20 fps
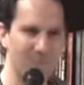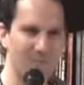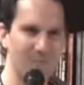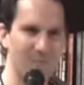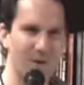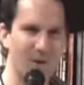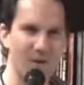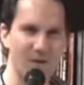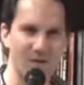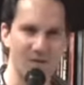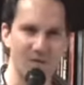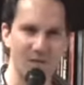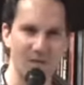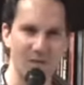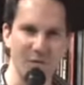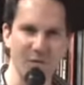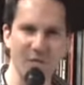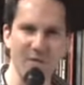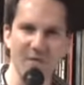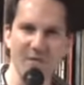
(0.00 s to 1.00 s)
Martin
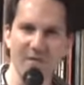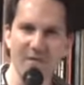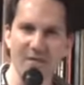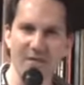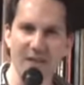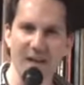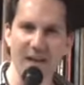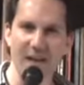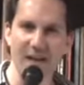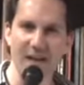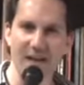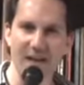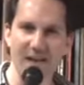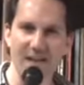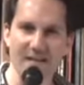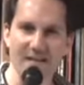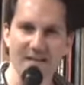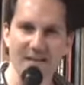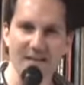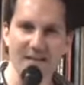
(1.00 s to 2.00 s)
Luther? I
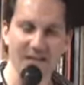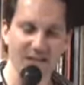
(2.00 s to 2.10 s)
asked.